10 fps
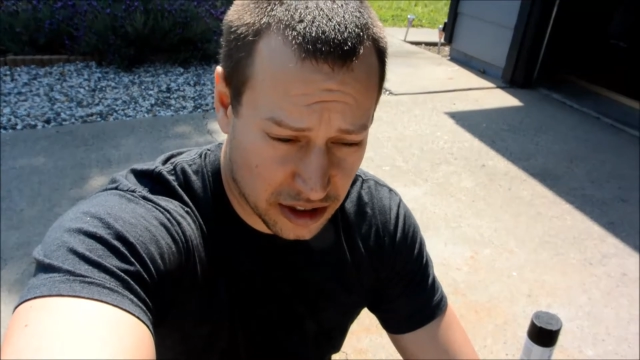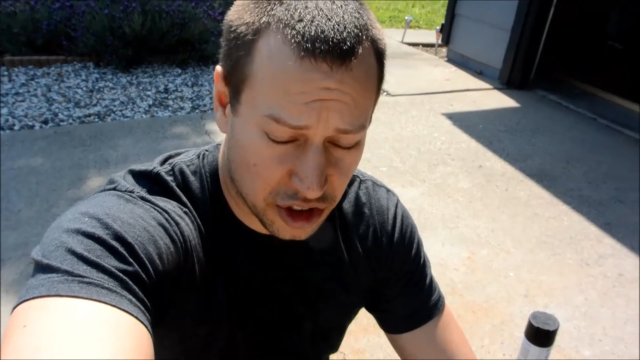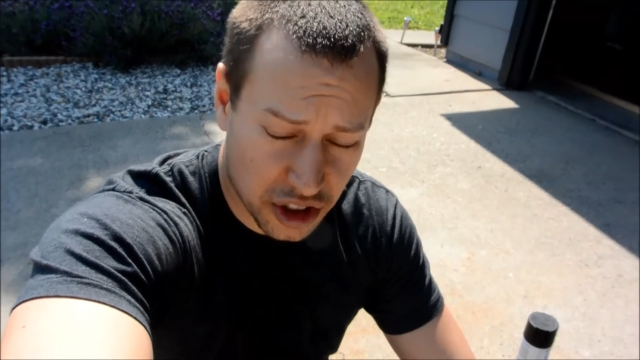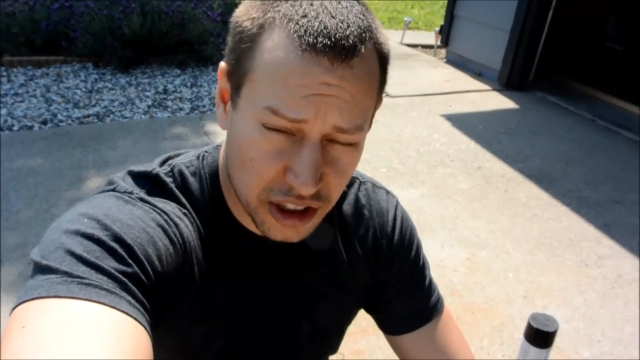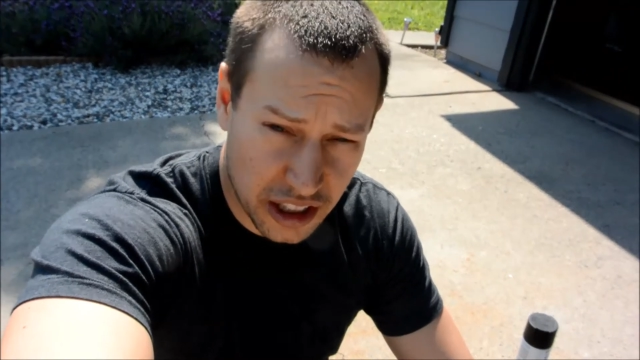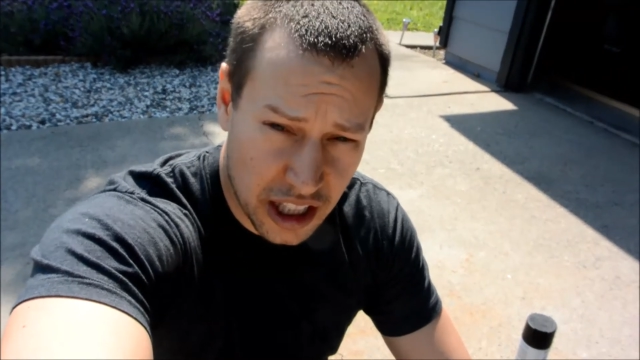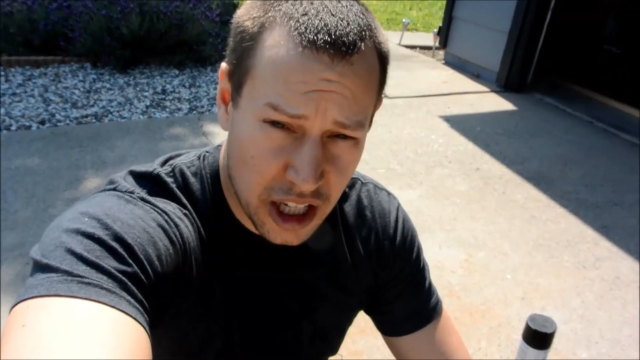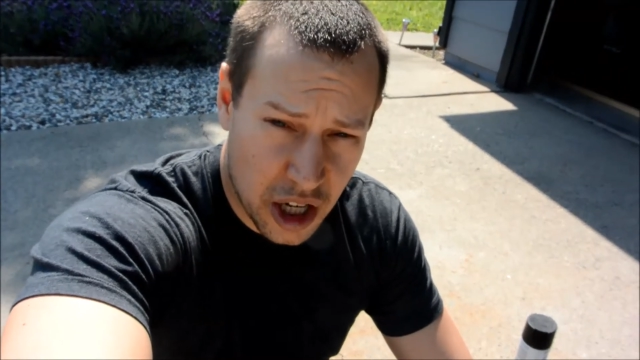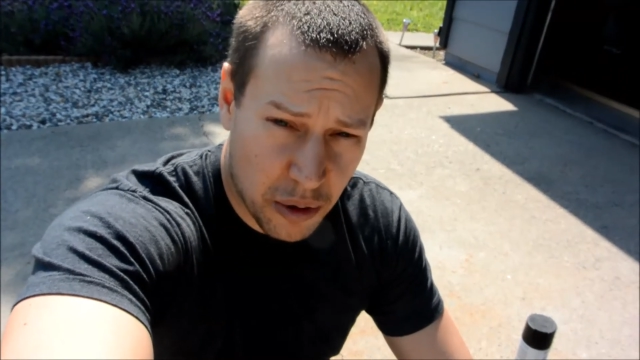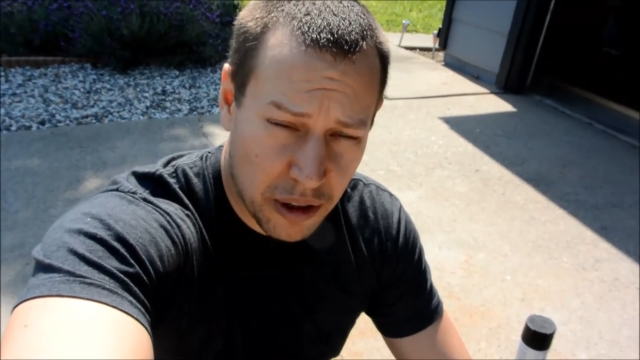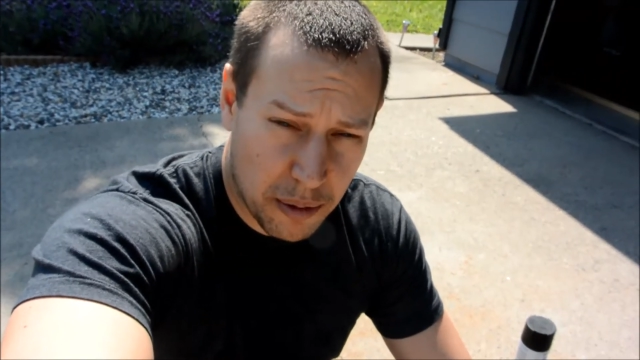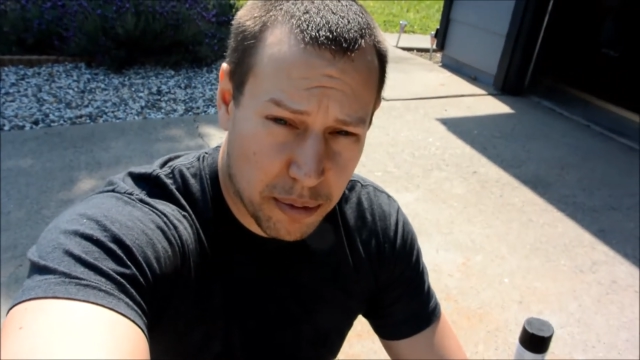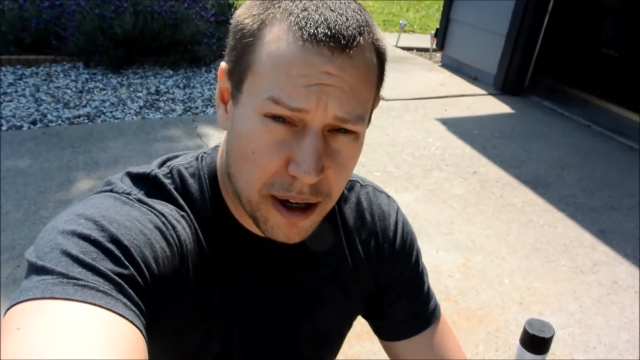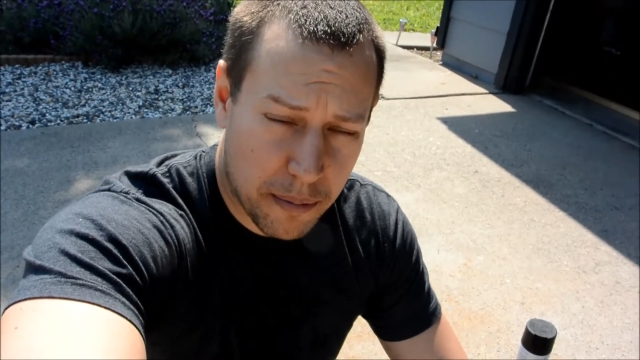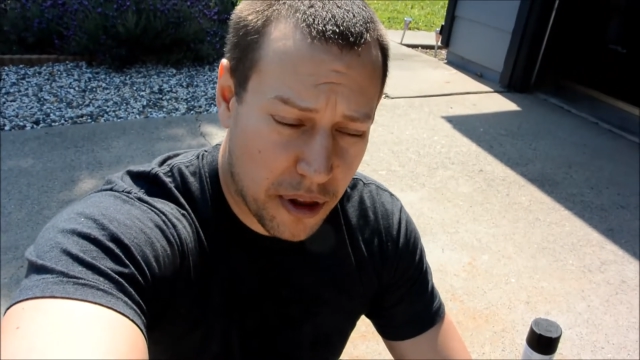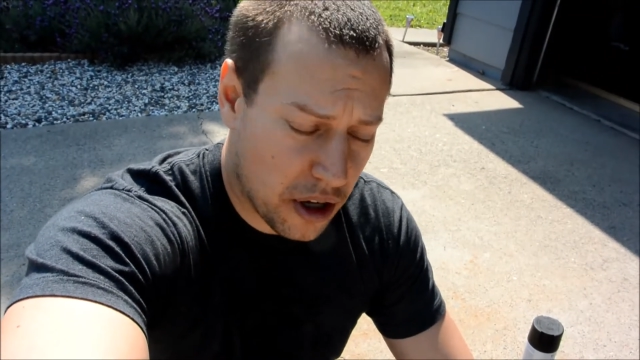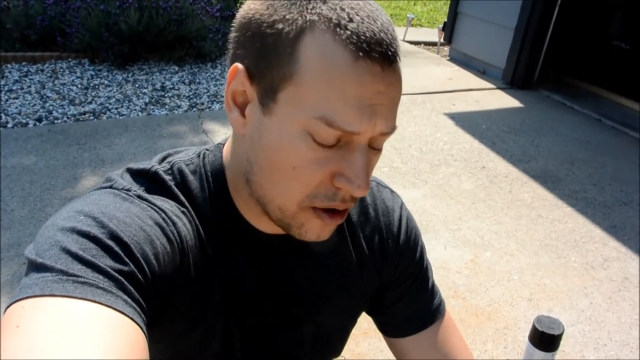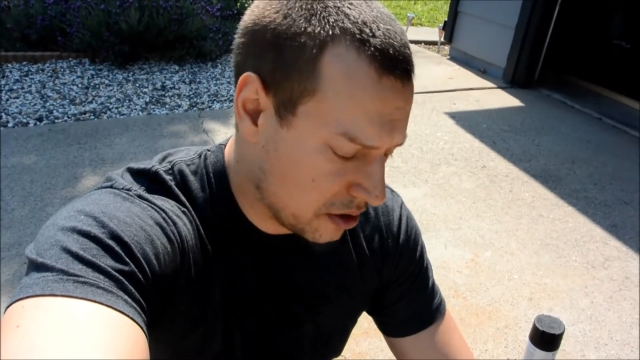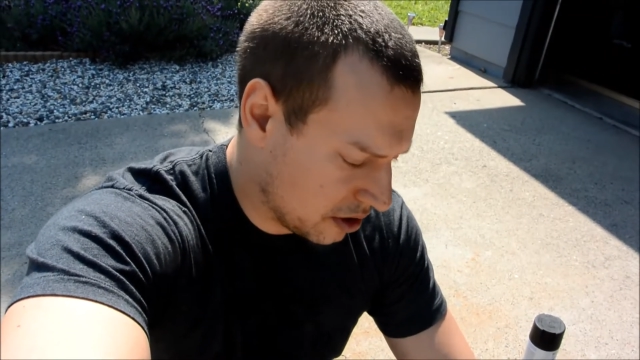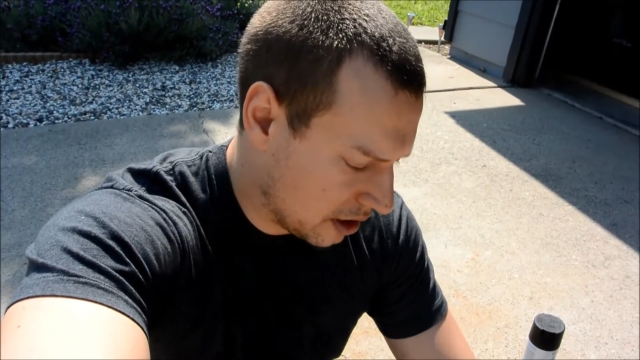as good when I prepped
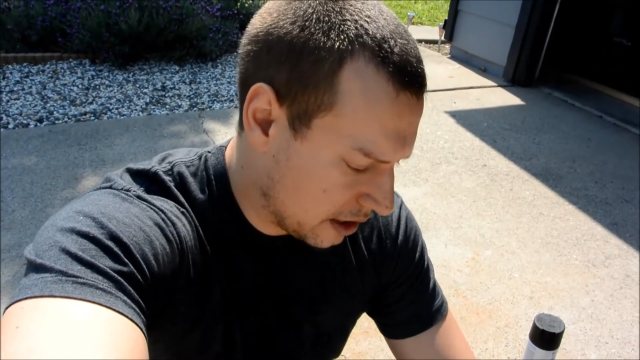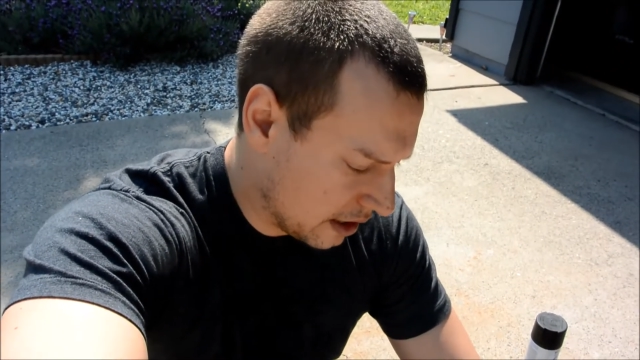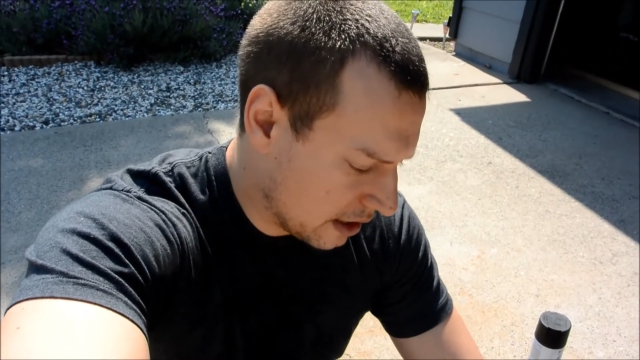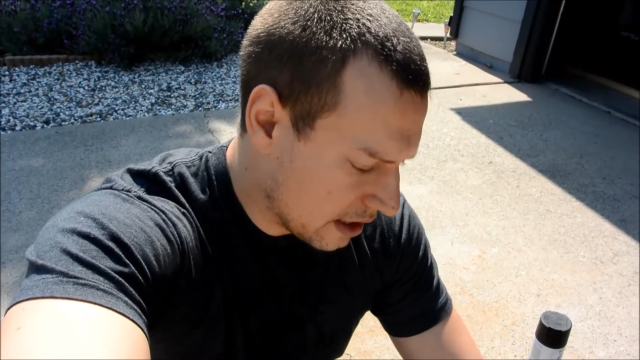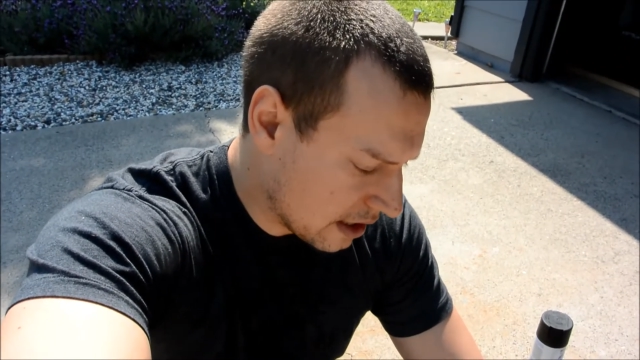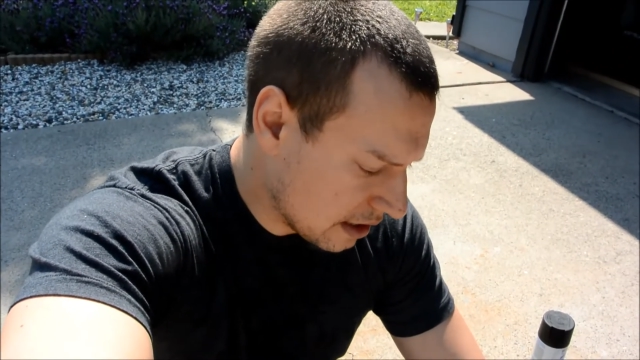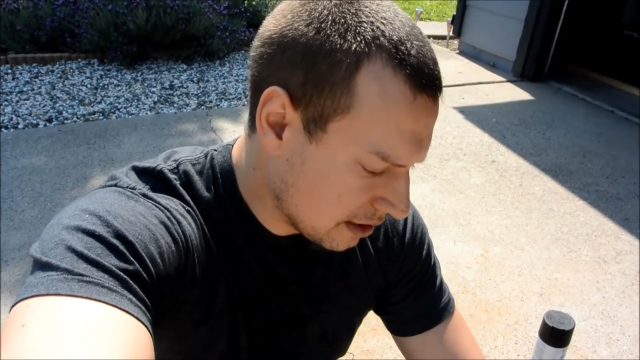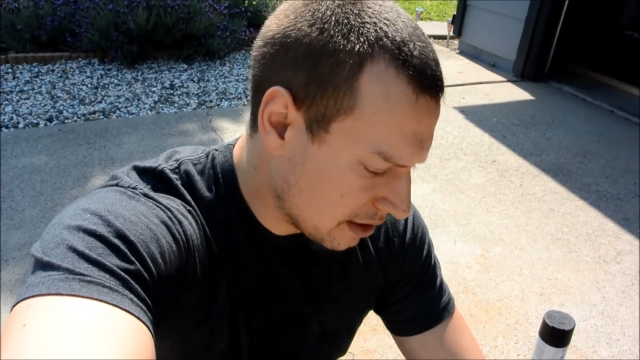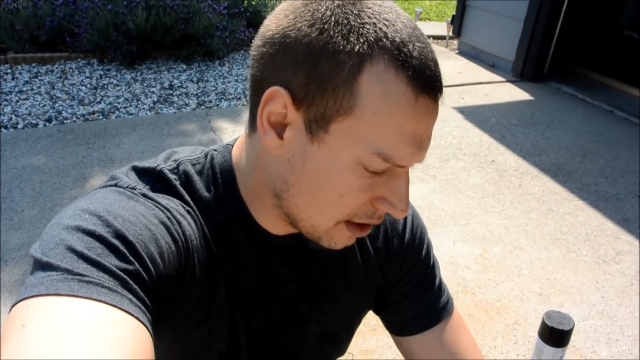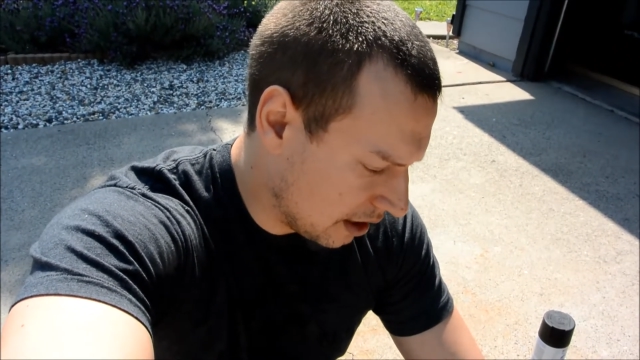those as I did these,